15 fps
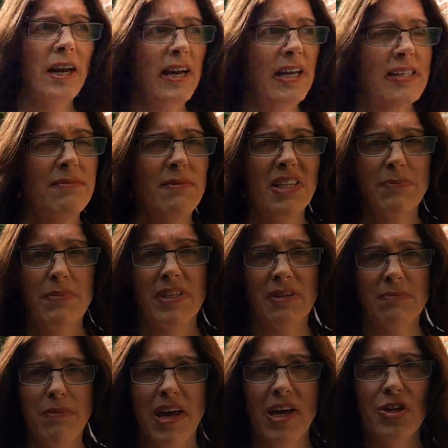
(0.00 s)
I guess there must be
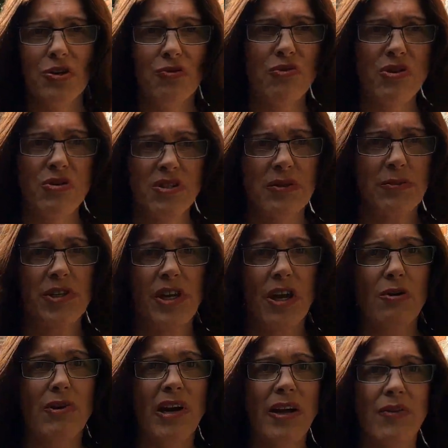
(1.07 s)
some major routes which
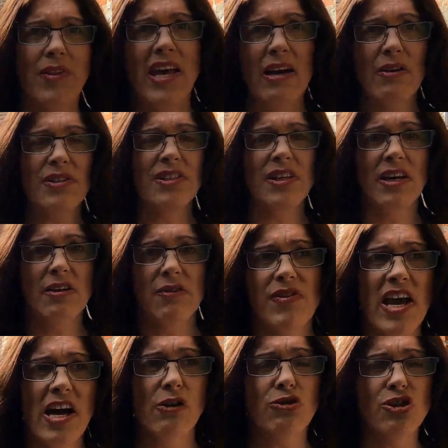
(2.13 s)
go around the outside of
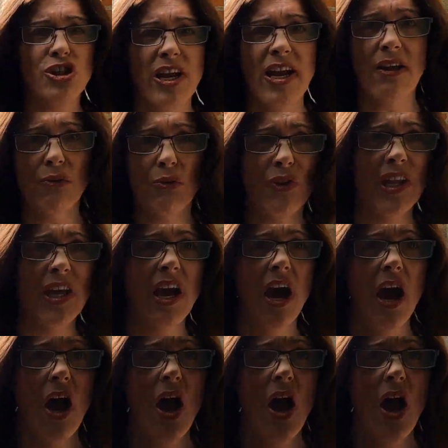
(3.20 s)
the Altstadt, or the